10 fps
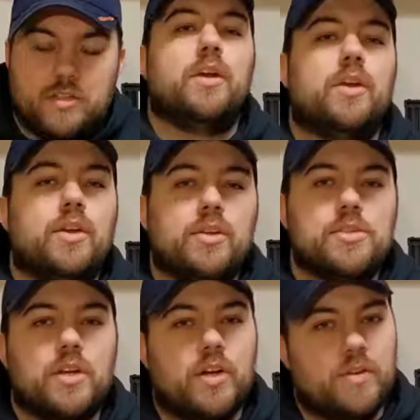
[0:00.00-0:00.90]
Now you'll
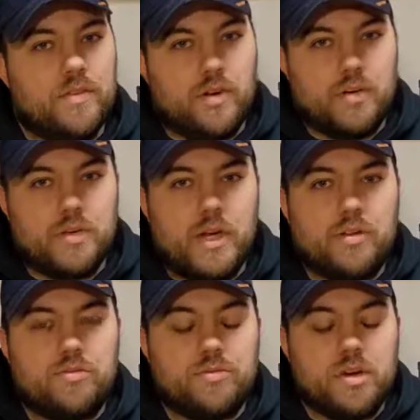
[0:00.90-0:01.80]
notice I don't have the armor
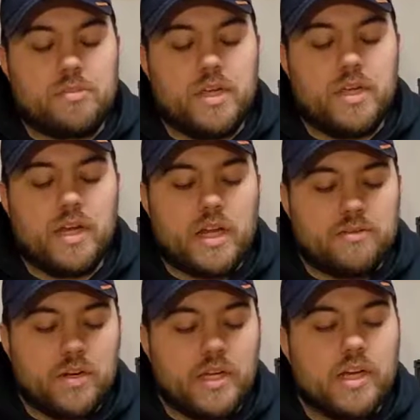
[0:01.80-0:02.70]
out in front of me yet.
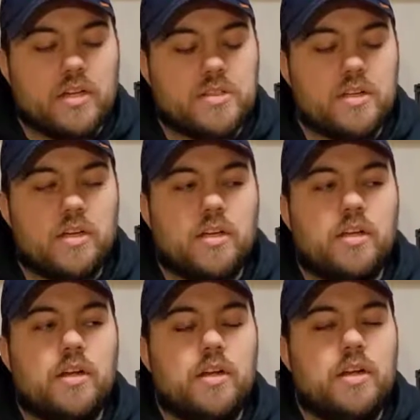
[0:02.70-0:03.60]
I've already got it
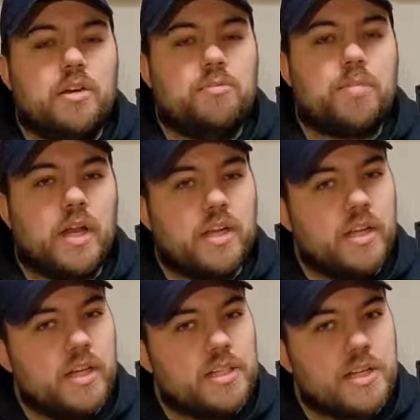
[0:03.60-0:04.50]
done, but I
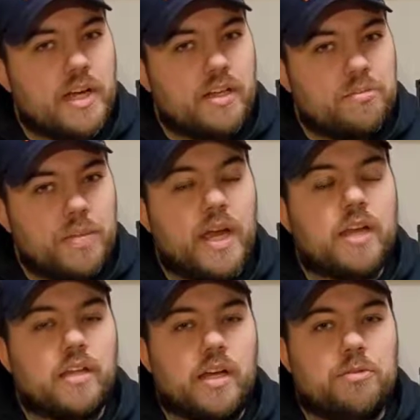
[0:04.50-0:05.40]
didn't exactly
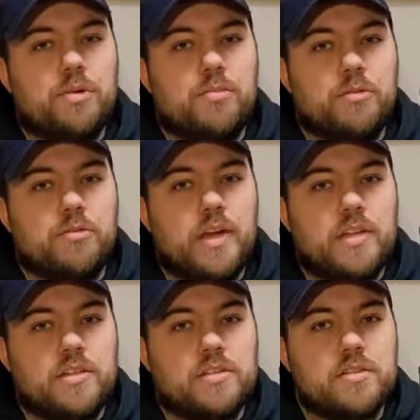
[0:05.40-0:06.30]
paint it like Boba
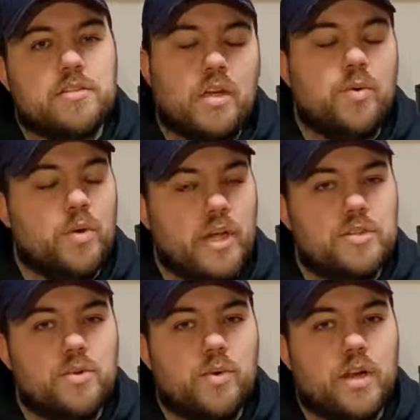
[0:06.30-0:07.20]
Fett's. And we'll get
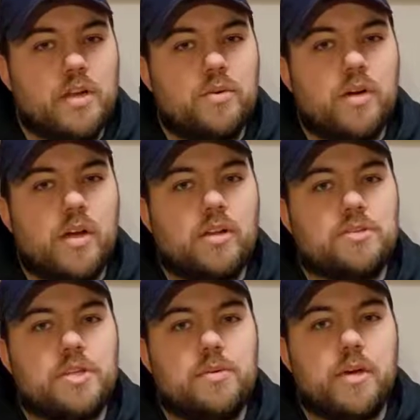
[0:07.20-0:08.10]
to what color
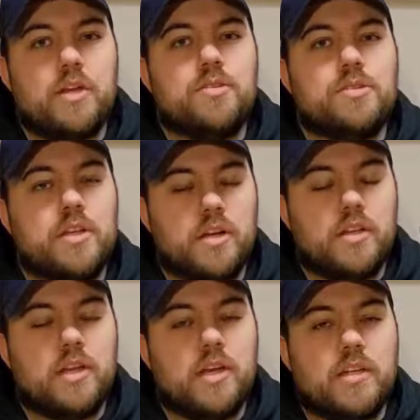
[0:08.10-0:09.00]
scheme I used here at
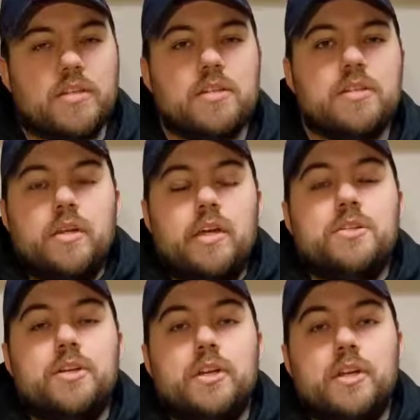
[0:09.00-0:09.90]
the end.
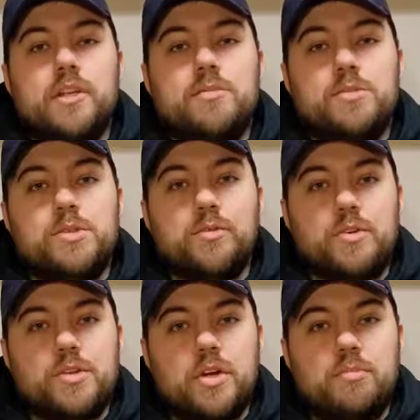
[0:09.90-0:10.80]
Next you're going to need some
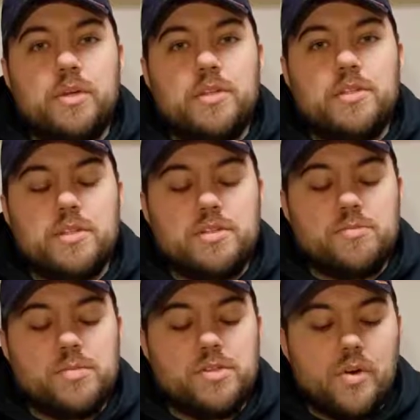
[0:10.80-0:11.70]
silver Sharpies and
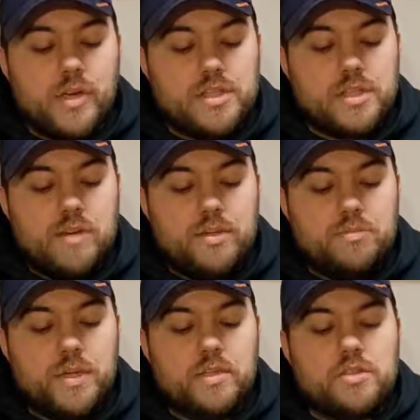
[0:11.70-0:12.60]
some sewing safety
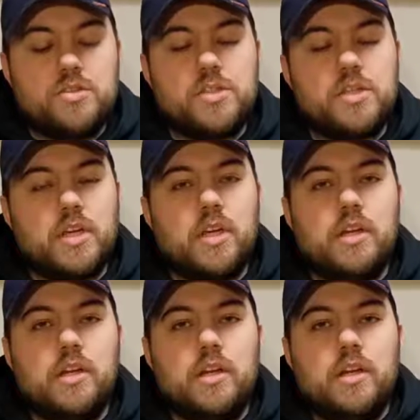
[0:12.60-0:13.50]
pins just to
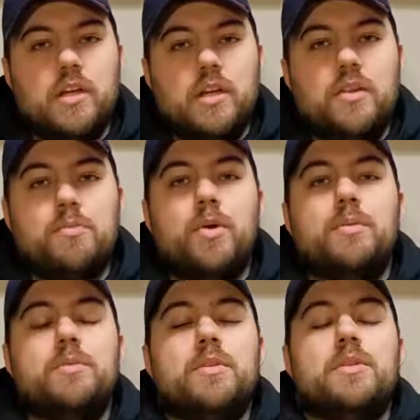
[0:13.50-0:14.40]
get the
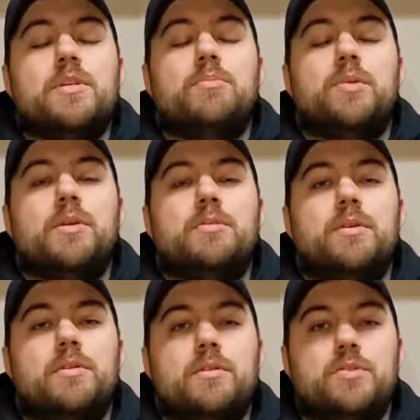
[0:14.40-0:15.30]
template
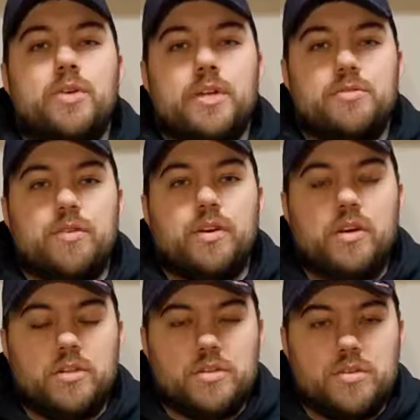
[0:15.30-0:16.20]
transferred
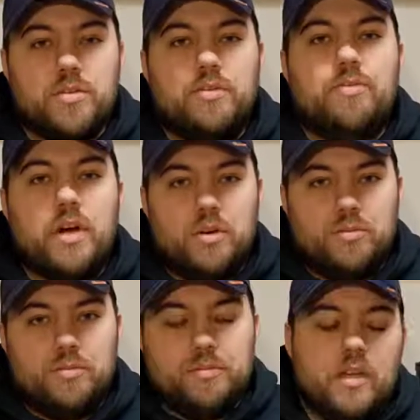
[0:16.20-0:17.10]
onto the
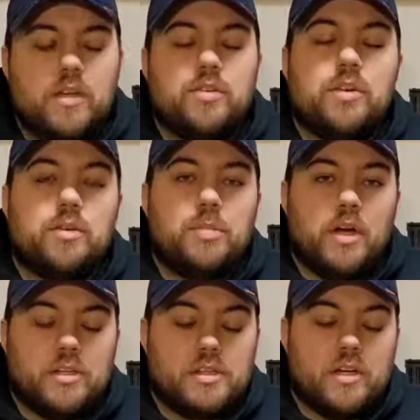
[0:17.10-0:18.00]
foam. Then you'll need a
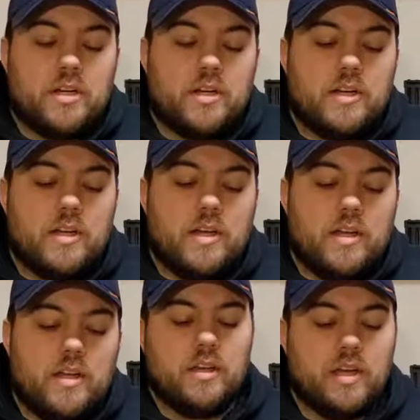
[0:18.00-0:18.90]
box cutter,
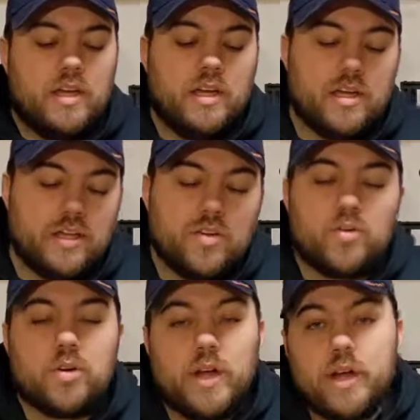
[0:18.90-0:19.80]
a heat gun
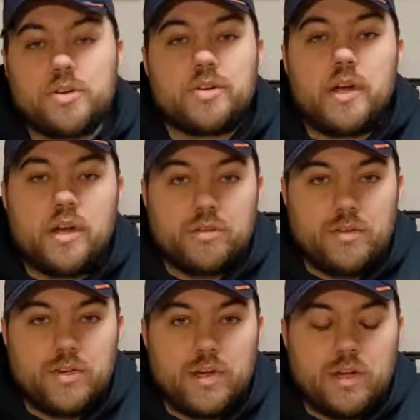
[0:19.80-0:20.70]
or hair dryer if you
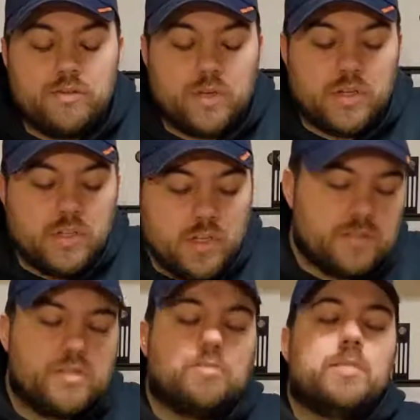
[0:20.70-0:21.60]
don't have one,
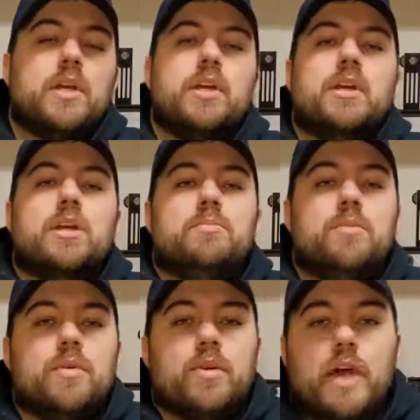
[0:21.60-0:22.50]
some
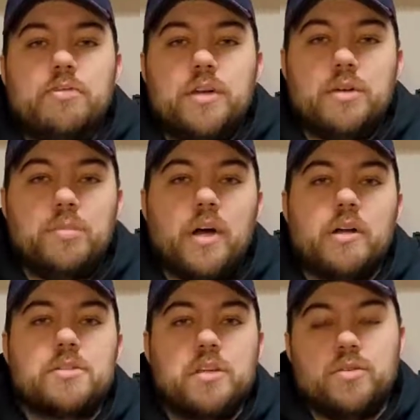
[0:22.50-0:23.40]
crafting
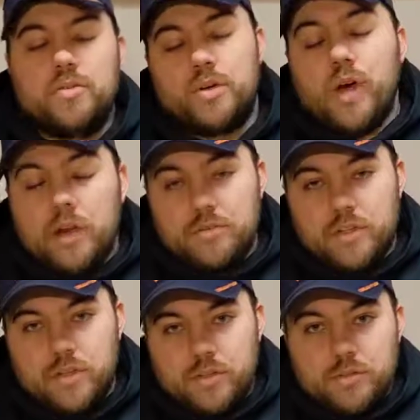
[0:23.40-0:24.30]
epoxy or craft
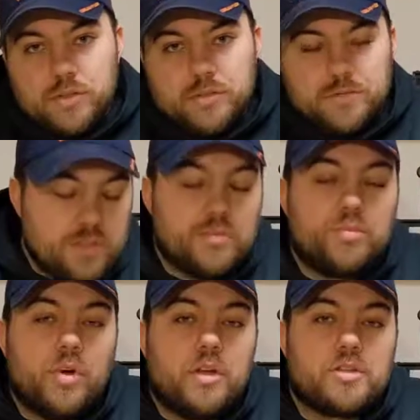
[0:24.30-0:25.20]
glue, some
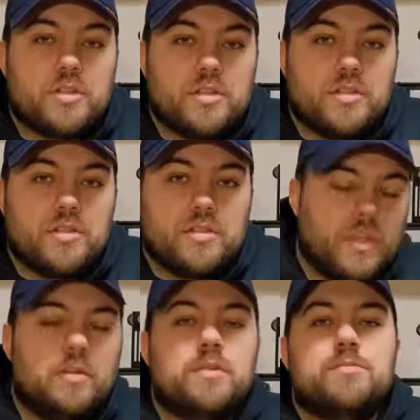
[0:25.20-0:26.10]
brushes,
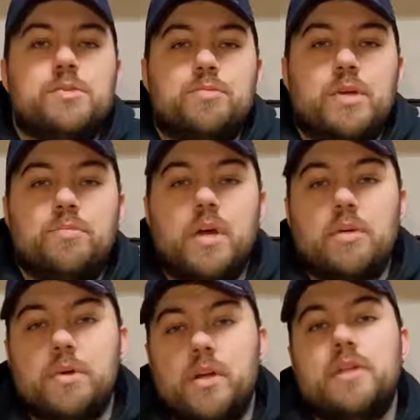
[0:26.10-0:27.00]
some spray
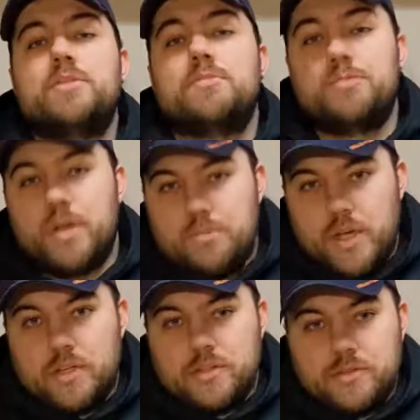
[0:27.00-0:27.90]
primer, and some spray
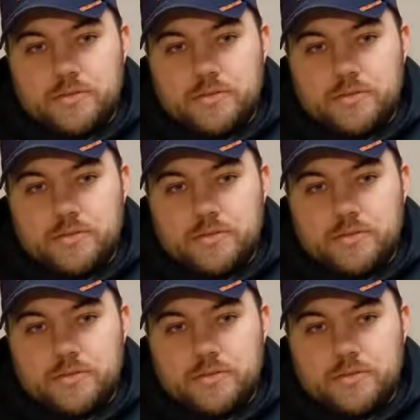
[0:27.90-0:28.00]
paint.